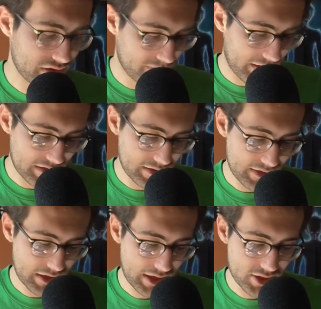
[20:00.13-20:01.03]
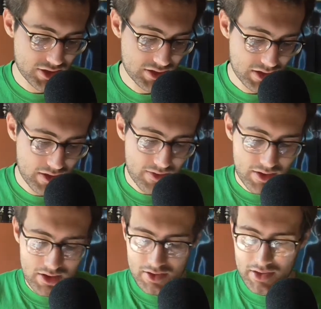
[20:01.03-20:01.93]
us back to the Dark Ages.
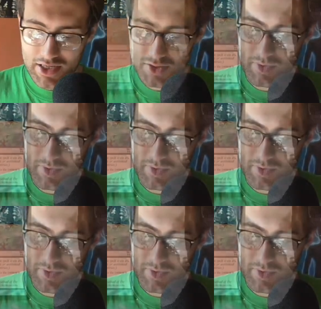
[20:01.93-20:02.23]
Next we